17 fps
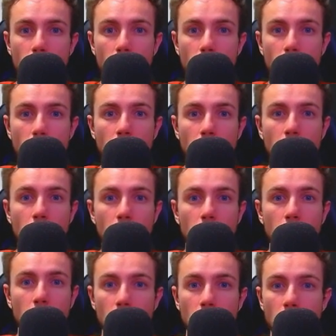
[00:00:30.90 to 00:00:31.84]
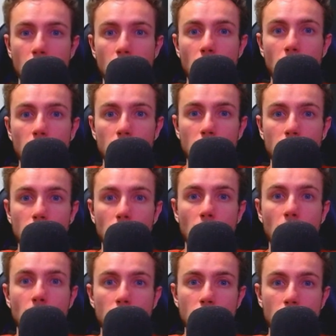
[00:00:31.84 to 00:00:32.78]
Through her online
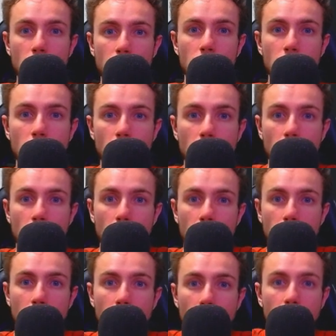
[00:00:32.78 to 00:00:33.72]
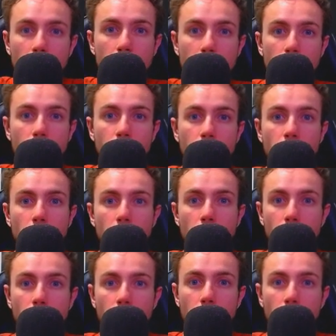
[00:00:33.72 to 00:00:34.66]
community and upcoming projects,
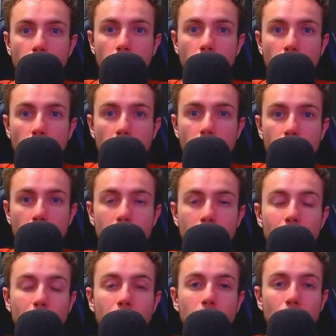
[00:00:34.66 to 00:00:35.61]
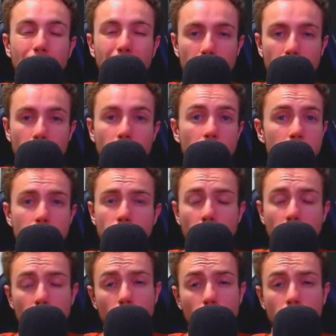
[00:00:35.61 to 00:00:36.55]
Shields continues to inspire women
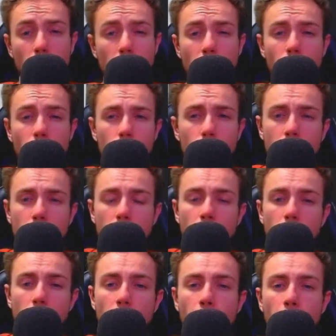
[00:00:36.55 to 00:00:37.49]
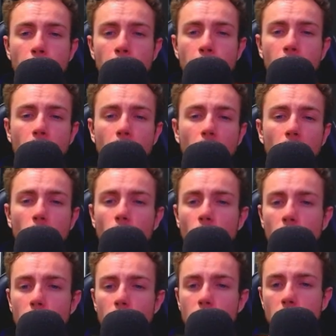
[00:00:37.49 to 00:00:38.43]
to embrace their journey.
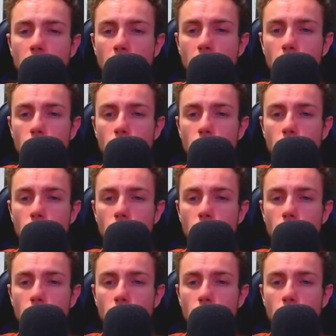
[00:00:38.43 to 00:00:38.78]
Thanks for